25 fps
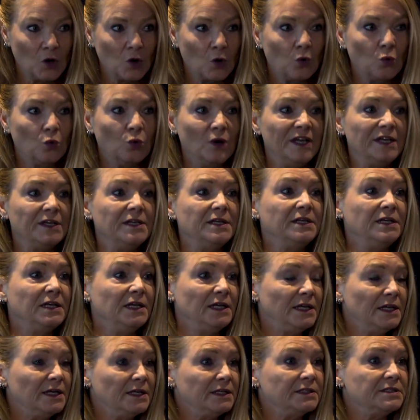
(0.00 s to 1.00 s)
we
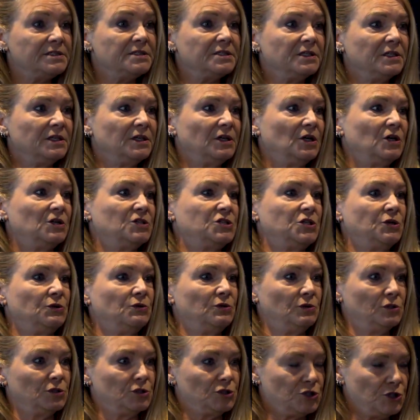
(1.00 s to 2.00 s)
need
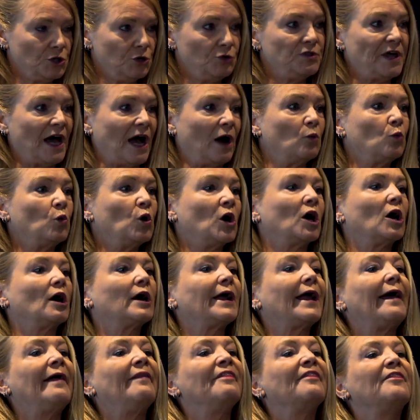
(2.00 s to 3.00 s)
to do that
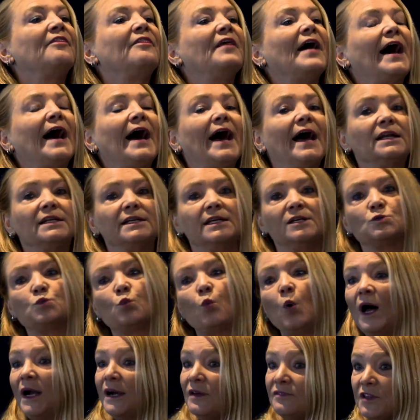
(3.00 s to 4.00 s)
work. And that is
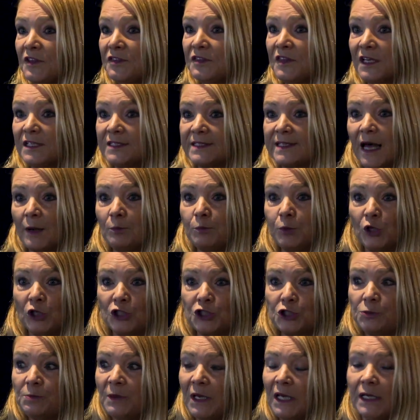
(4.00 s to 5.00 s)
one of the things that
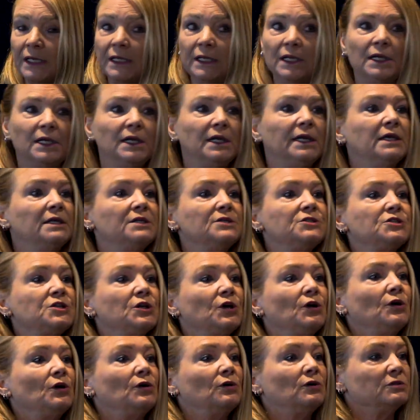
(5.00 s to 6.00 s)
pushed me
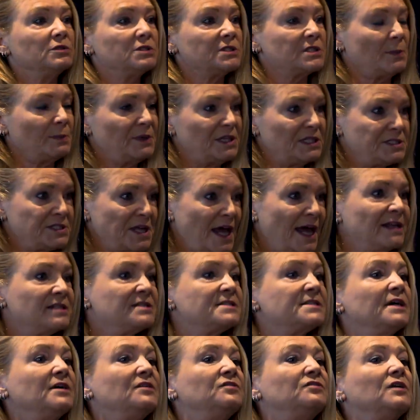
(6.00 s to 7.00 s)
into some
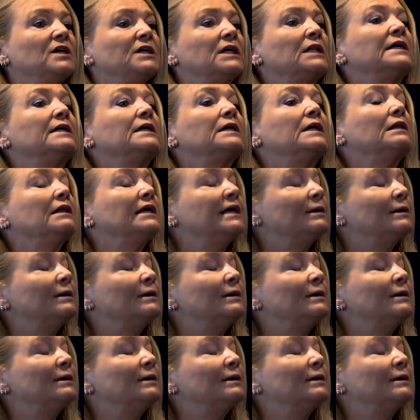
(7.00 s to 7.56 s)
intensive clinical